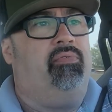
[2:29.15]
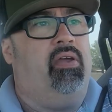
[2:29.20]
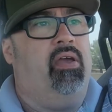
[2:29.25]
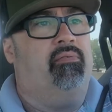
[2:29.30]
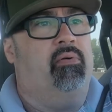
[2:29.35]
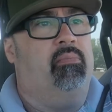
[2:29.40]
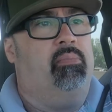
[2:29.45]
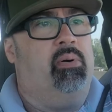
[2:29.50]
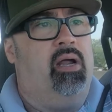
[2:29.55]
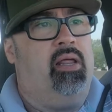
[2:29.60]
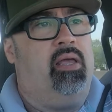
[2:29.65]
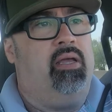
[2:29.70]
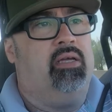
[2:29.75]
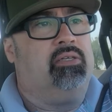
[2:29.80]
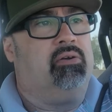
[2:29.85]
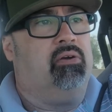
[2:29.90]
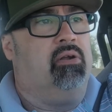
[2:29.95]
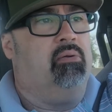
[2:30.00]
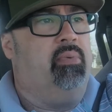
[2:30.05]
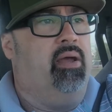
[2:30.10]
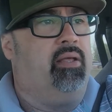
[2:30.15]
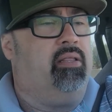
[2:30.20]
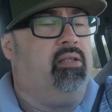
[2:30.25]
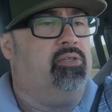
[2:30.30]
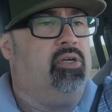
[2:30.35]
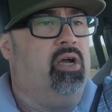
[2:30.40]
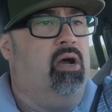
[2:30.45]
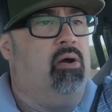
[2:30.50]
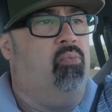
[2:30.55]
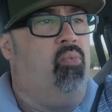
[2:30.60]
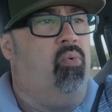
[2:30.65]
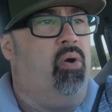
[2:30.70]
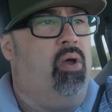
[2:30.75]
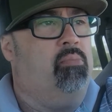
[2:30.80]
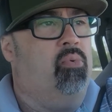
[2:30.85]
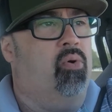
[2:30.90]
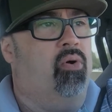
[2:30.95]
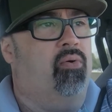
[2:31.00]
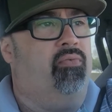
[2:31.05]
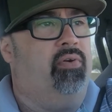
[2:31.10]
if you have a buddy, it's going to make the job
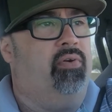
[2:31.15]
way more